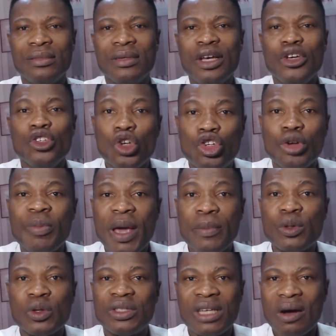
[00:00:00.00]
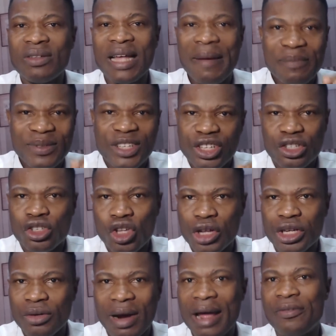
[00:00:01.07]
You should be able to tell them this is not
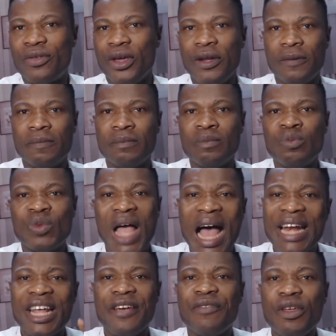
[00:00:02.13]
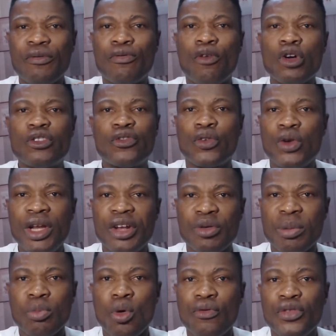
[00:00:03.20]
the right thing. And if they forcefully
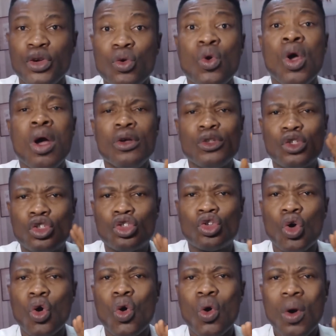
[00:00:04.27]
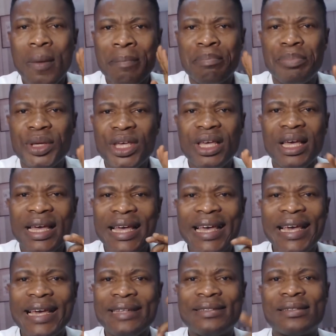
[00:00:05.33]
remove you, so be
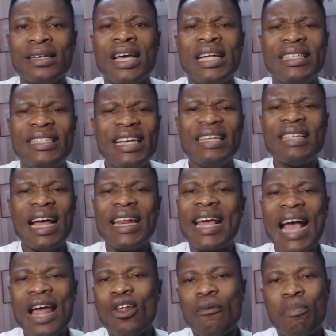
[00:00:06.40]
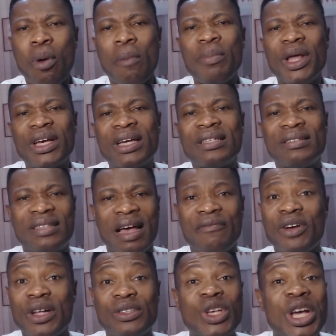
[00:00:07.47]
it. These are the kind of public
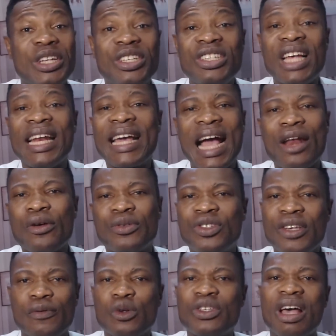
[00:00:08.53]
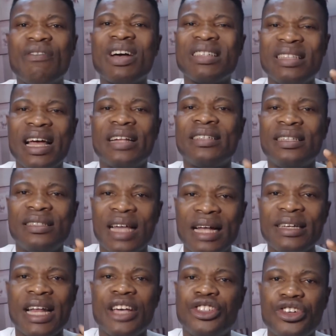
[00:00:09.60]
servants, these are the kind of civil servants that
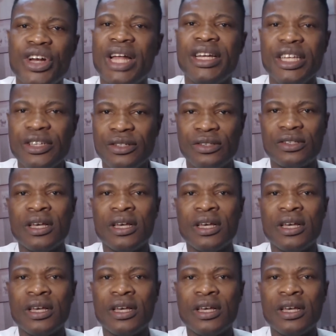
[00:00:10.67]
Nigeria needs.